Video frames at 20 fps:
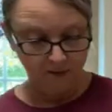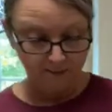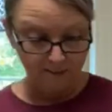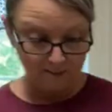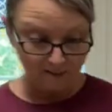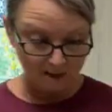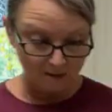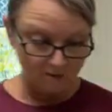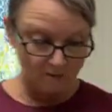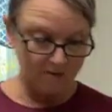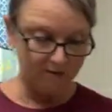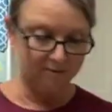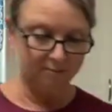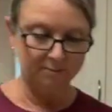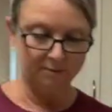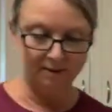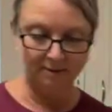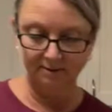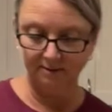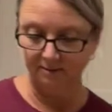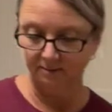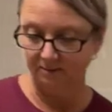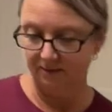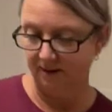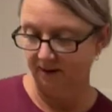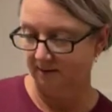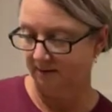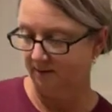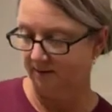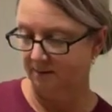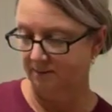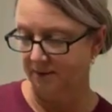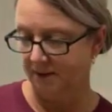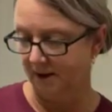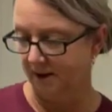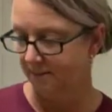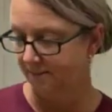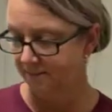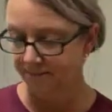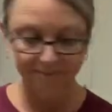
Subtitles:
That would explain some things to me.